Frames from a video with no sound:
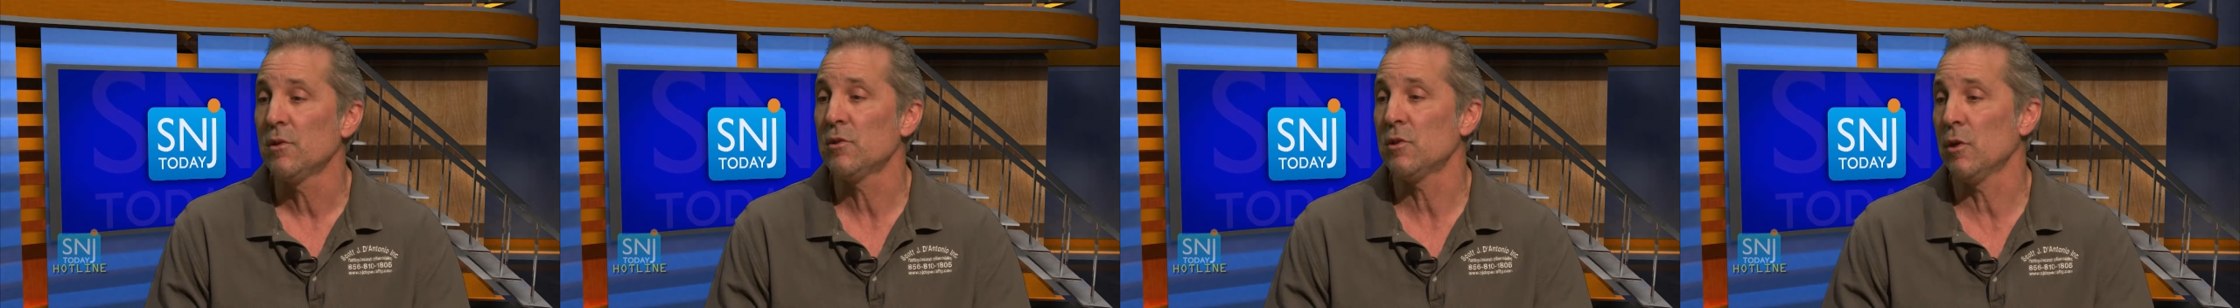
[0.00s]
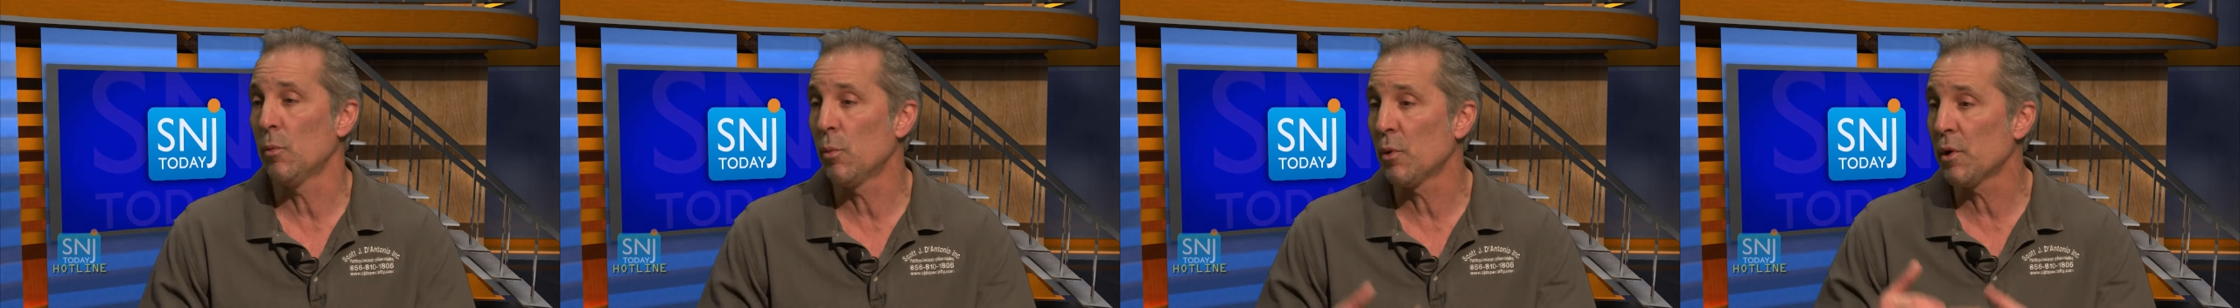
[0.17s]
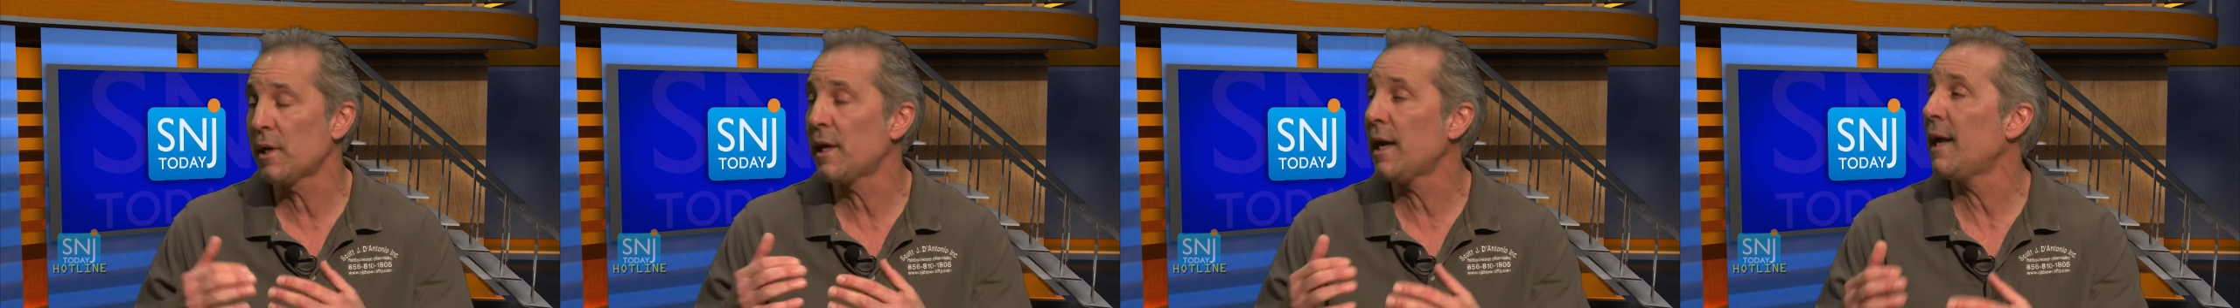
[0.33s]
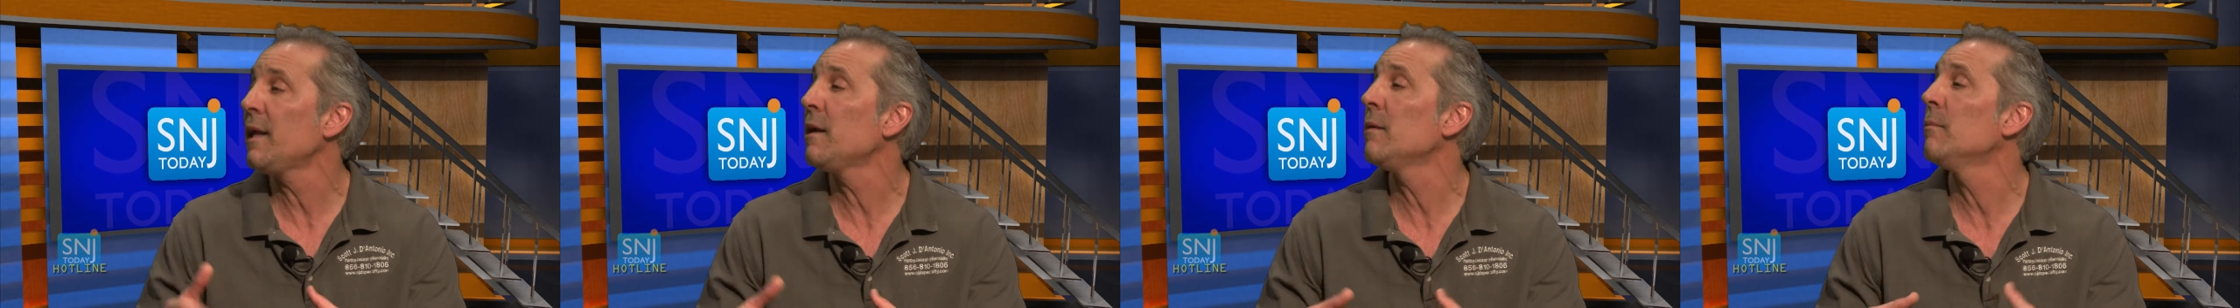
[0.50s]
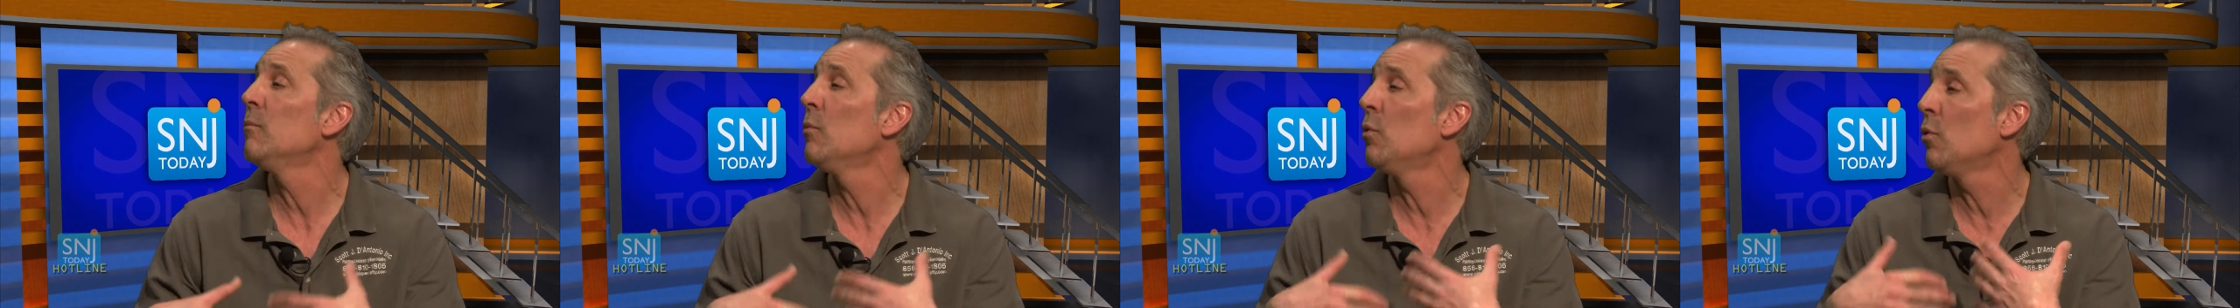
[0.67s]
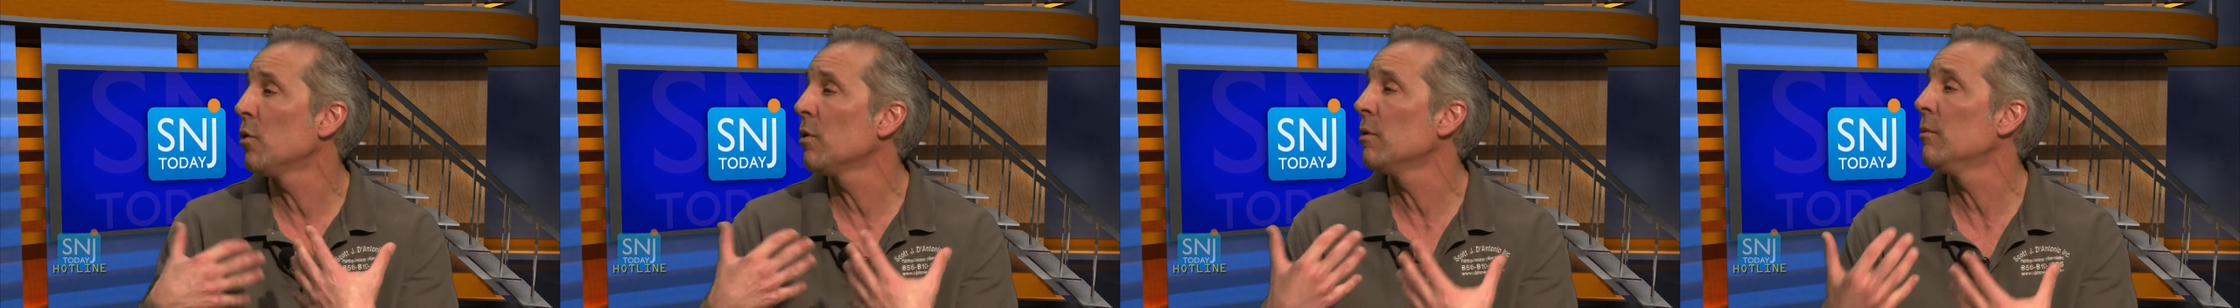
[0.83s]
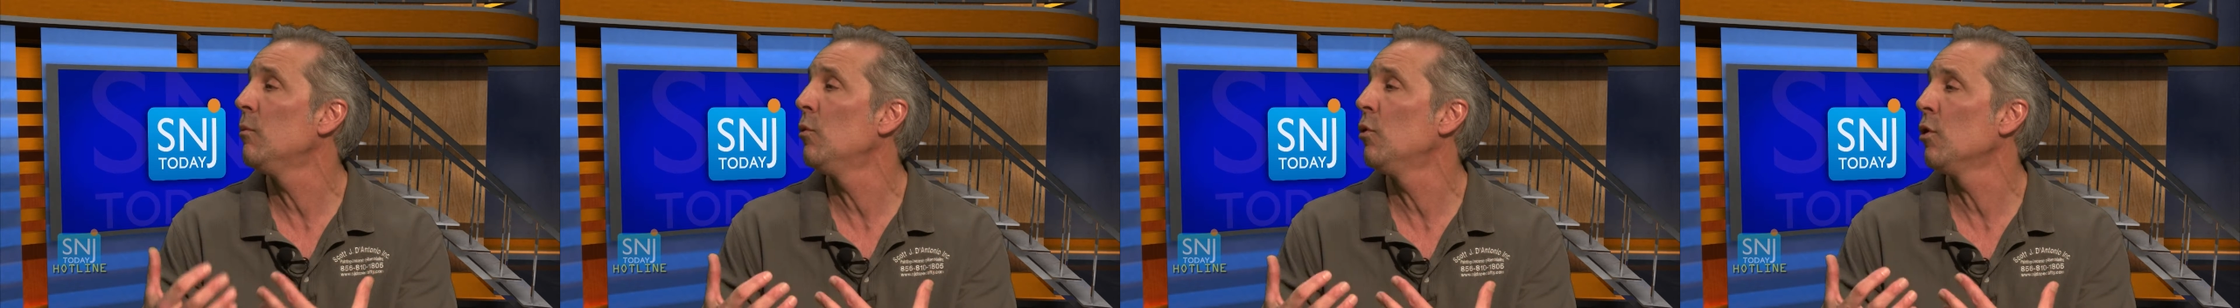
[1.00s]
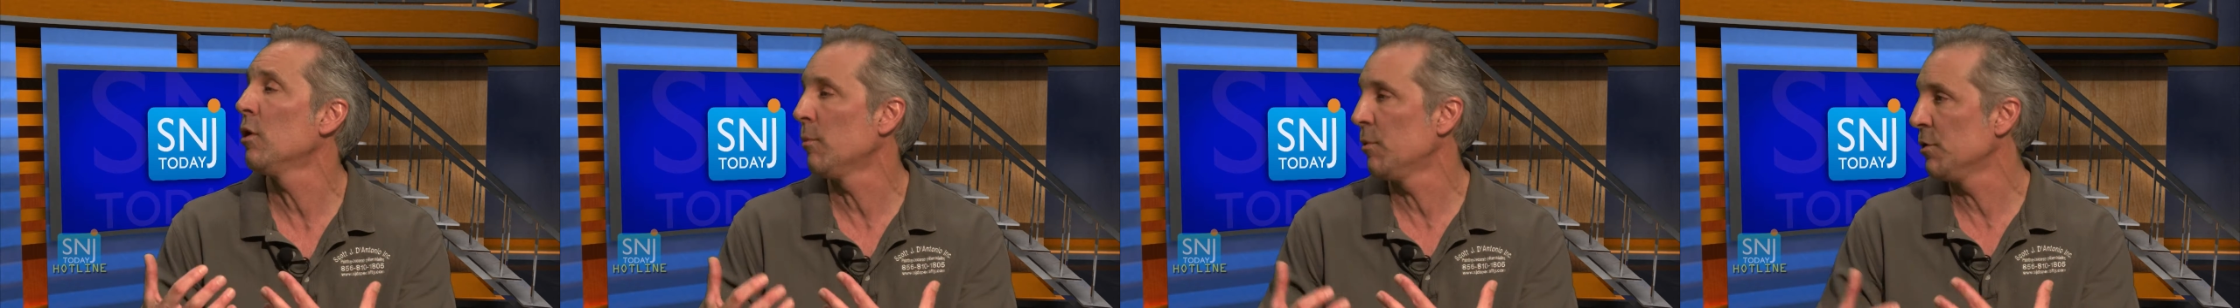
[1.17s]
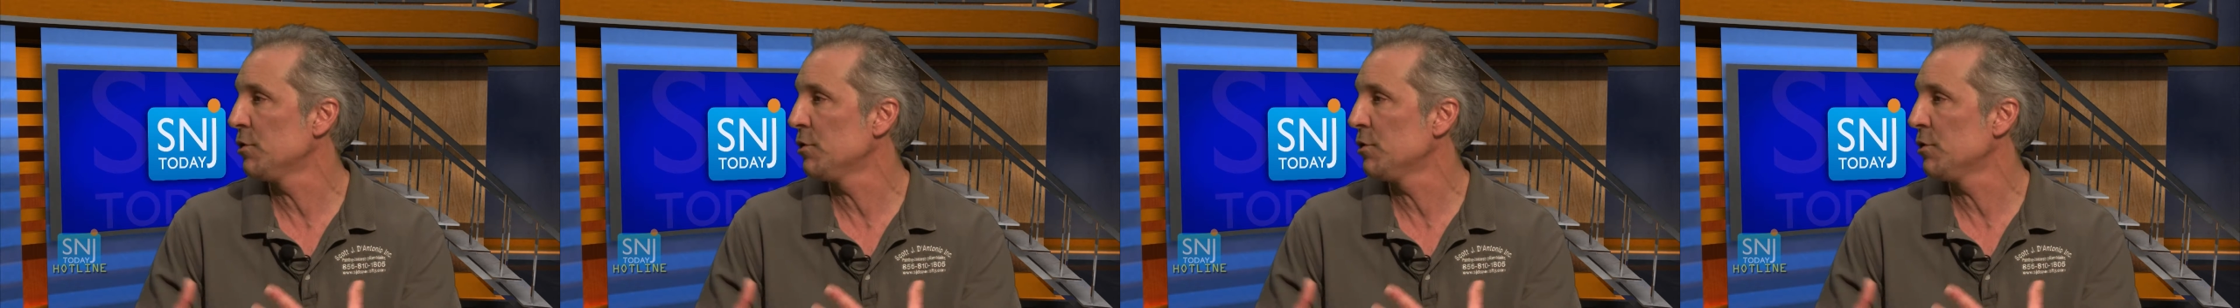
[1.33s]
So we're getting more and more.